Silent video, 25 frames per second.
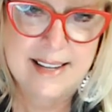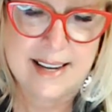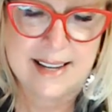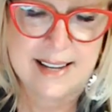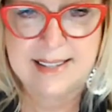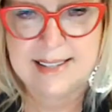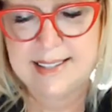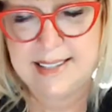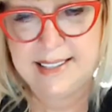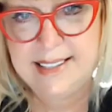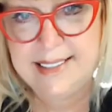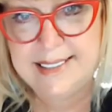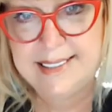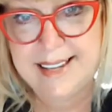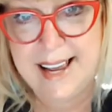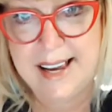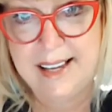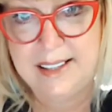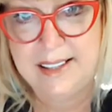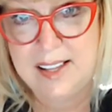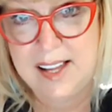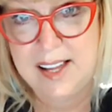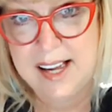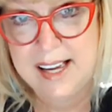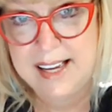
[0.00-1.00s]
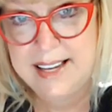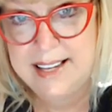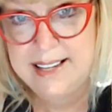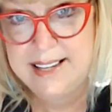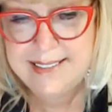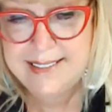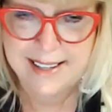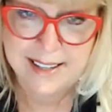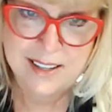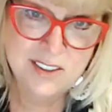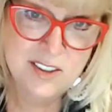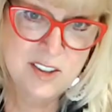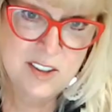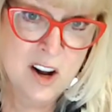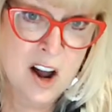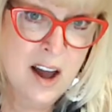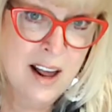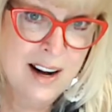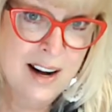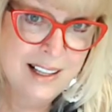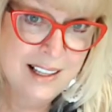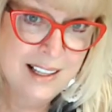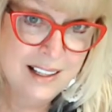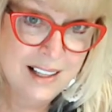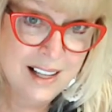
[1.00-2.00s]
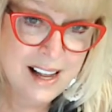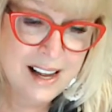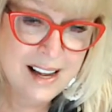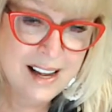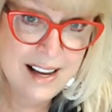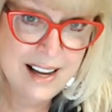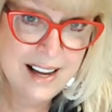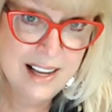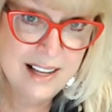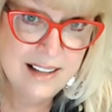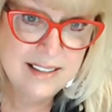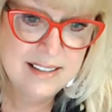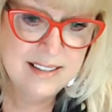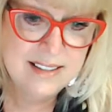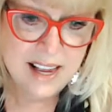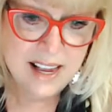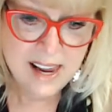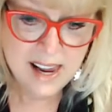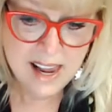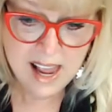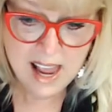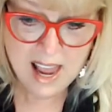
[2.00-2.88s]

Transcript: and zigzag lines and dotted lines.